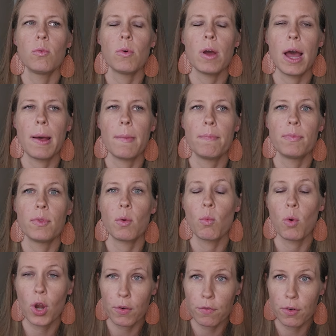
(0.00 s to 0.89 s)
um,
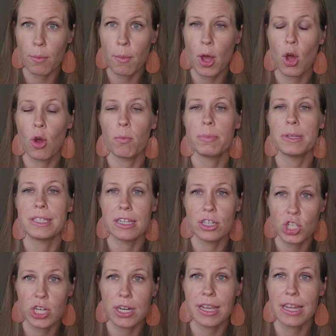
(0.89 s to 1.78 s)
work from home
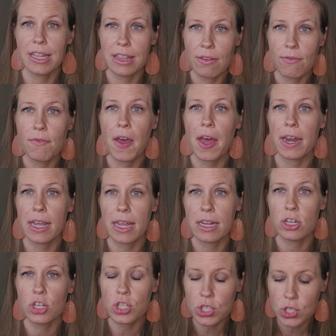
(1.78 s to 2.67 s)
position in the vet
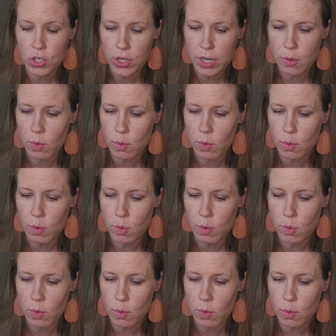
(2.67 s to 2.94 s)
industry,